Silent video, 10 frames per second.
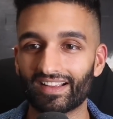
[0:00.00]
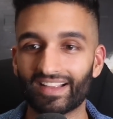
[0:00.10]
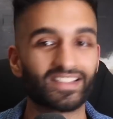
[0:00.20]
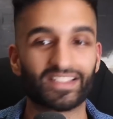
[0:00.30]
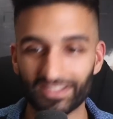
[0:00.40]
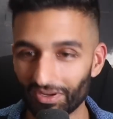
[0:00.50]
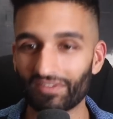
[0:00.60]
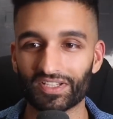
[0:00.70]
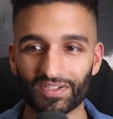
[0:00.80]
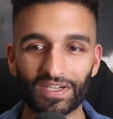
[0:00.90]
And you
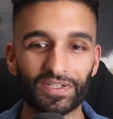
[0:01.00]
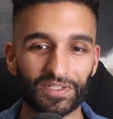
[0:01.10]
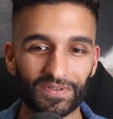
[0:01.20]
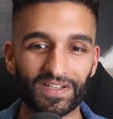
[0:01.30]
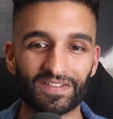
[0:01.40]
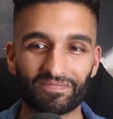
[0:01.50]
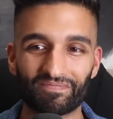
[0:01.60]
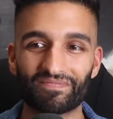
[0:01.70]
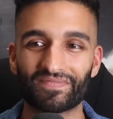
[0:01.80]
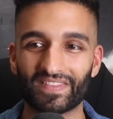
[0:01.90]
have to surrender to it.
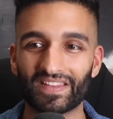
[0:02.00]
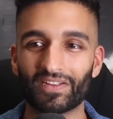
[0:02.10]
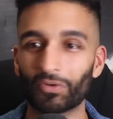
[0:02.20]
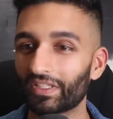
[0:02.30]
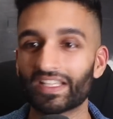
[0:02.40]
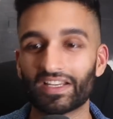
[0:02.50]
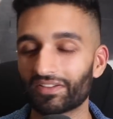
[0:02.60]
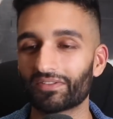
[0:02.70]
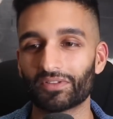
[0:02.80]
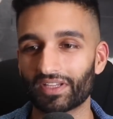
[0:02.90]
Only then